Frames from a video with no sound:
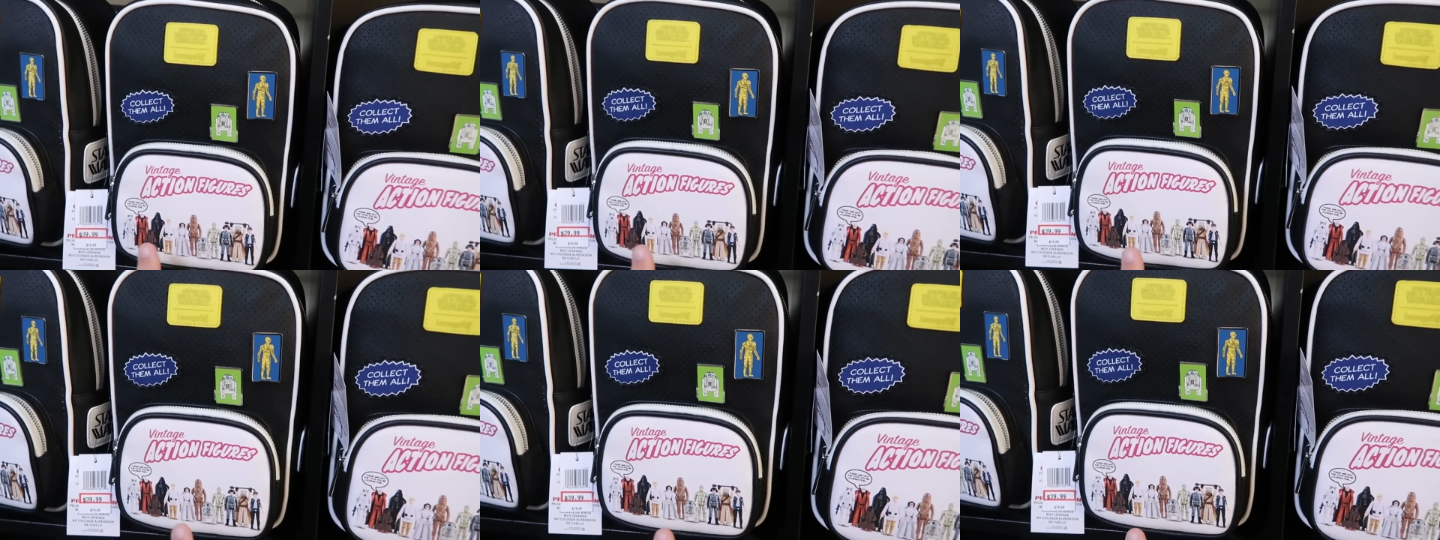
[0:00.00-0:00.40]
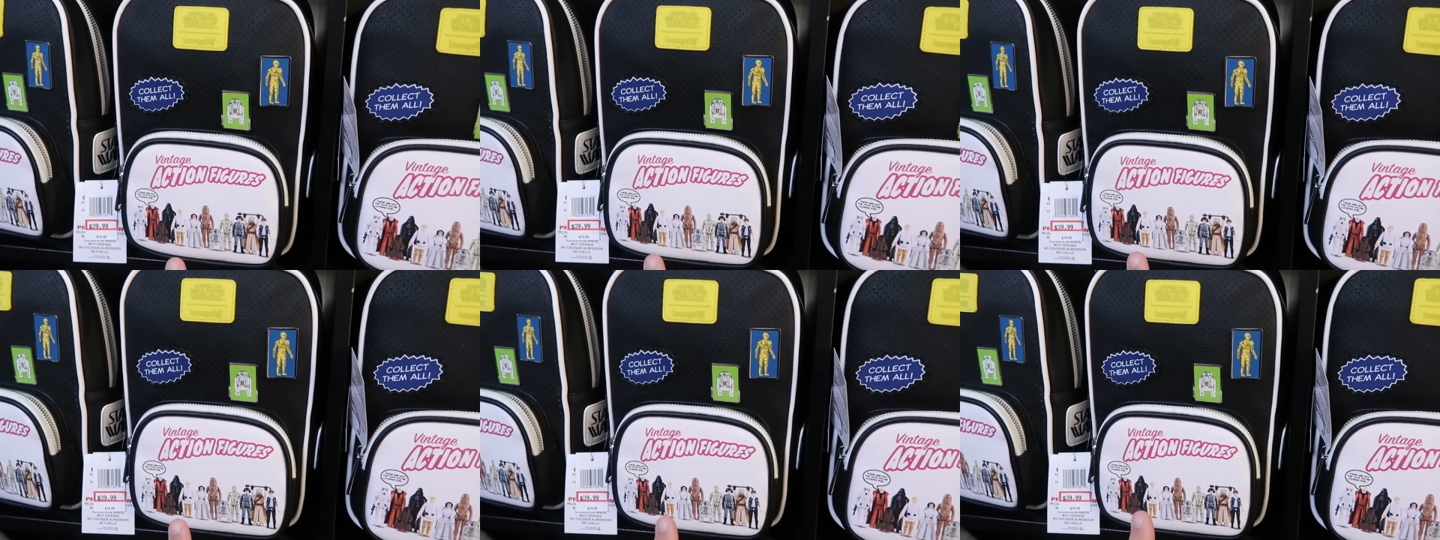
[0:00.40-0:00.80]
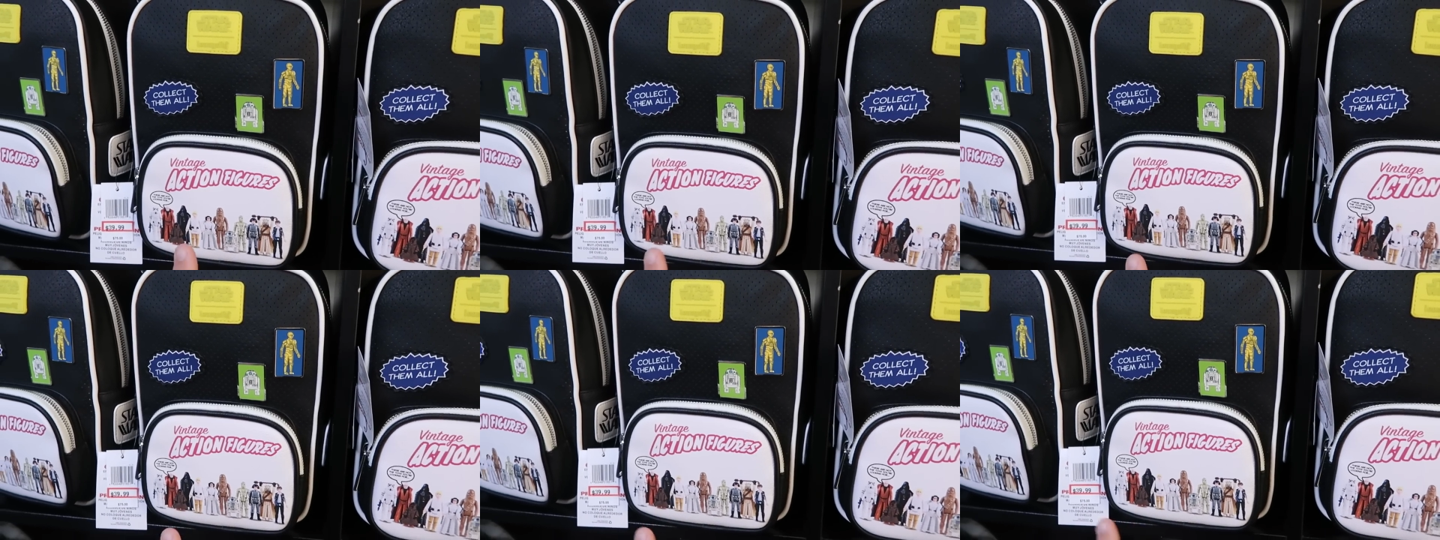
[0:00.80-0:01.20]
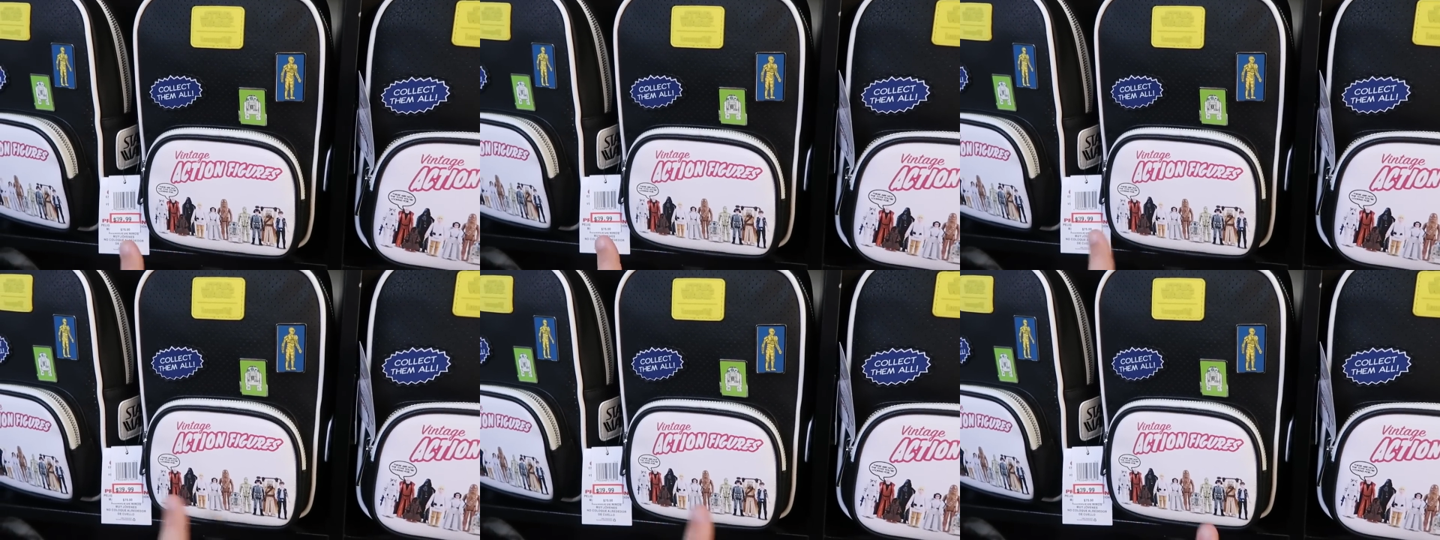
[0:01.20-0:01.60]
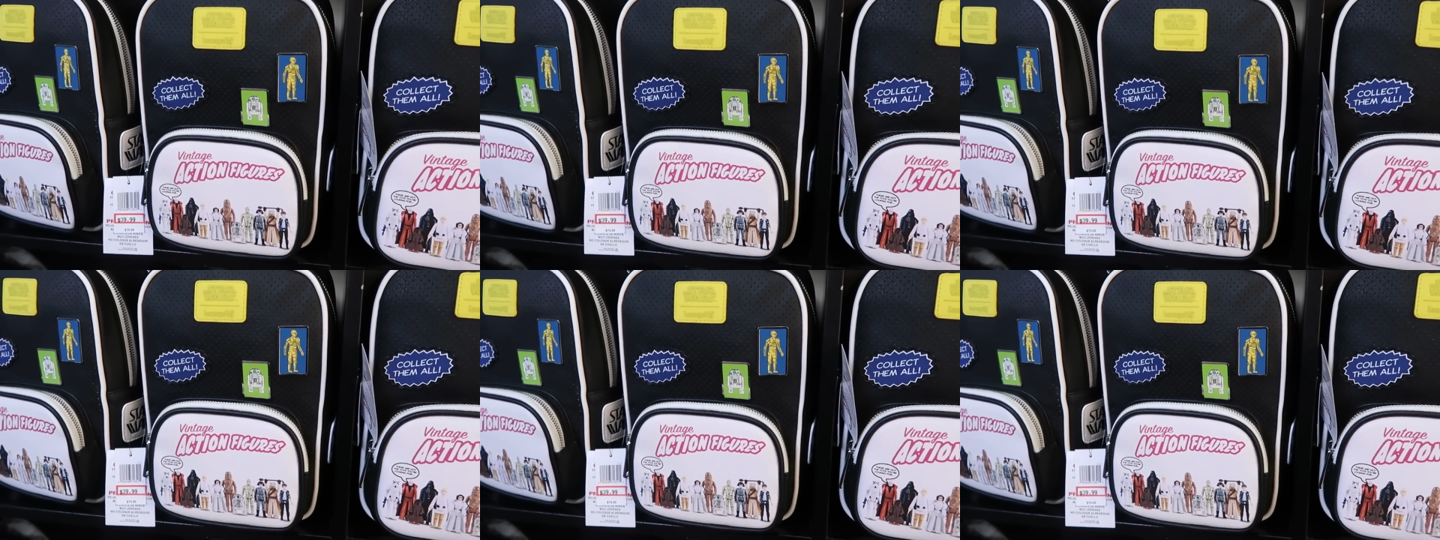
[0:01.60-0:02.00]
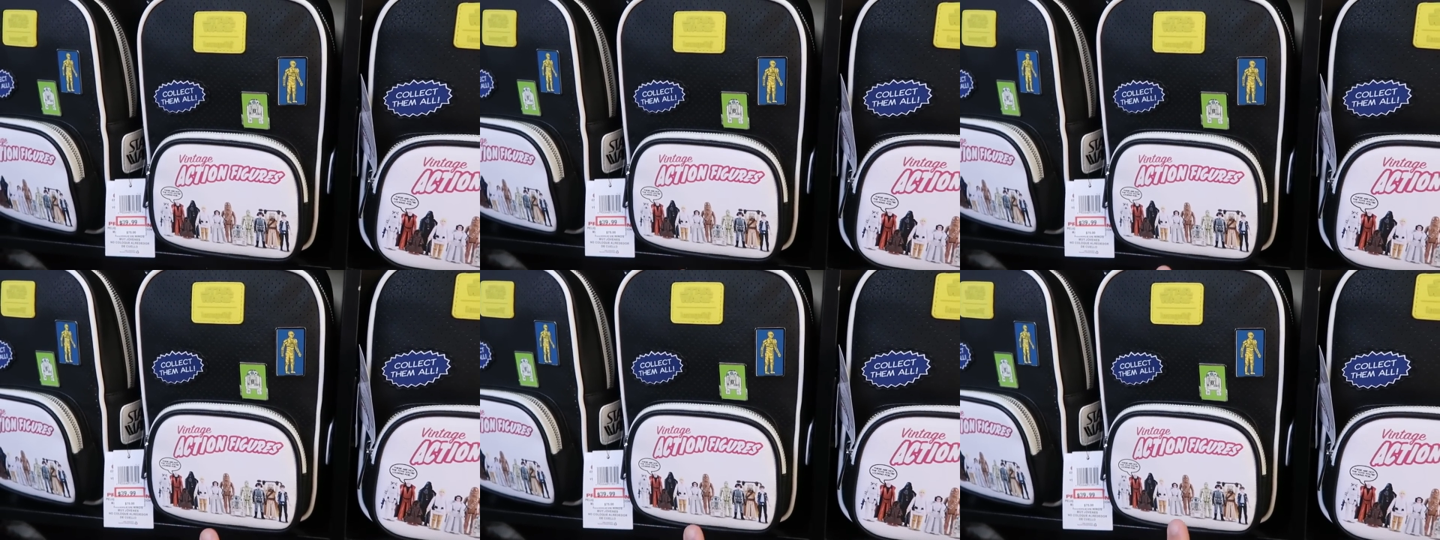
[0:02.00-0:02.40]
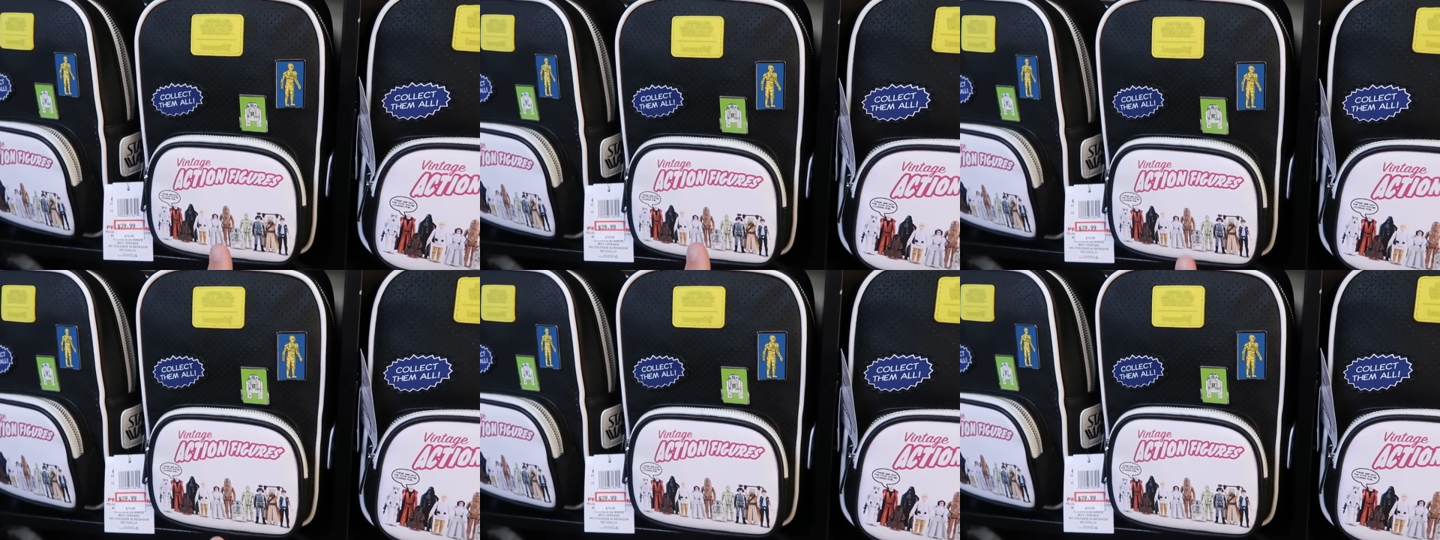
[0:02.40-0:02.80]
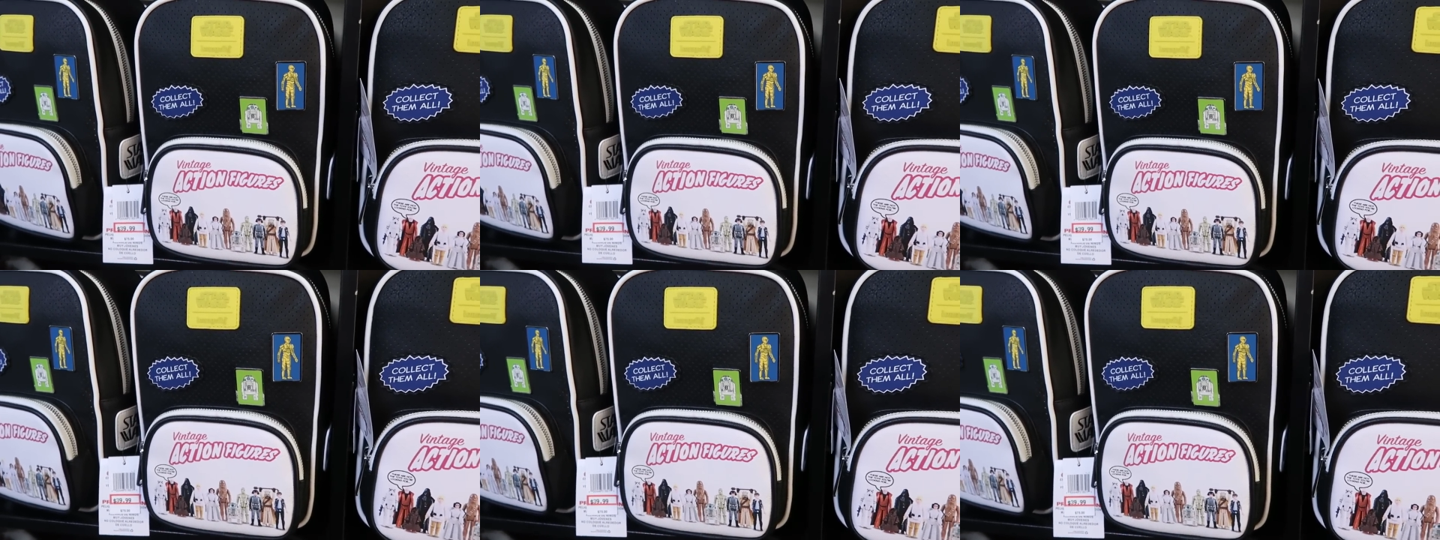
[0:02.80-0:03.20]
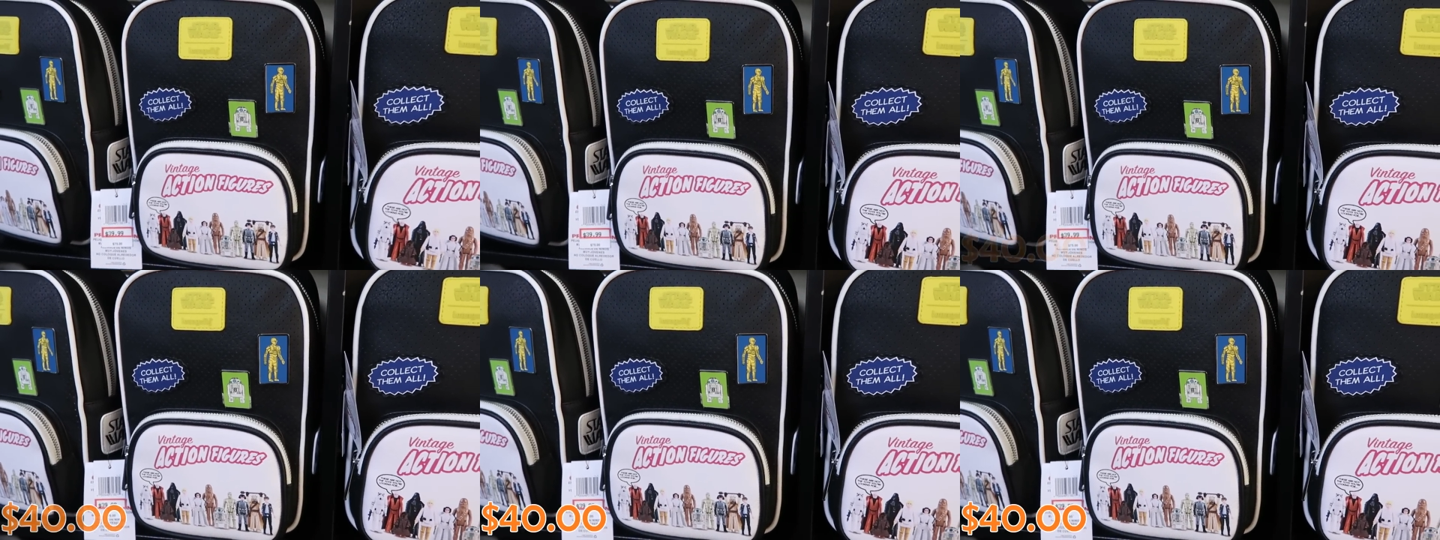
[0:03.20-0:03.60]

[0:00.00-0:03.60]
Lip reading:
[unreadable: no face in view]